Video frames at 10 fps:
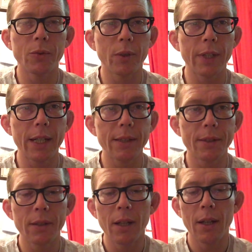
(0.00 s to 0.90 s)
real nice,
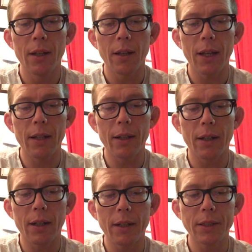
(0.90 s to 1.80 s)
and
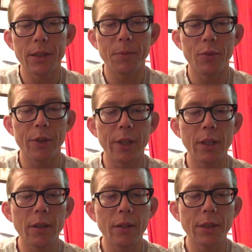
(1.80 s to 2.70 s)
it's a
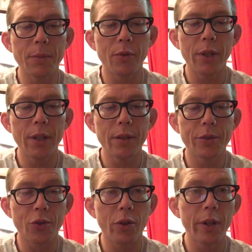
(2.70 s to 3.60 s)
pretty
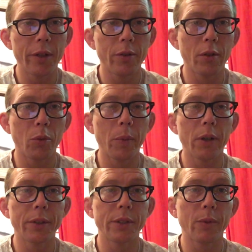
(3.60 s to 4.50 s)
strong and durable
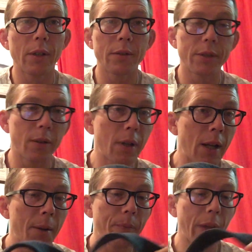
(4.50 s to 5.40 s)
belt as well. So
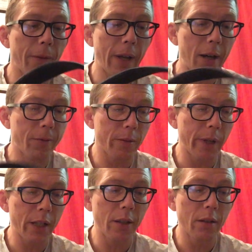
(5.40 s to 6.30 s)
I've had it for
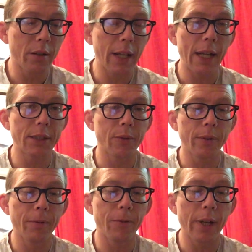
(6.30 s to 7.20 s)
about a year and it hasn't
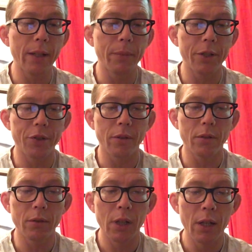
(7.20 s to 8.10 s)
really frayed much at
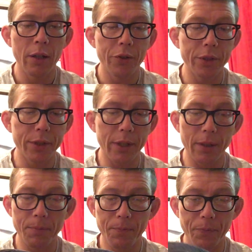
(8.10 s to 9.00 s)
all. Just a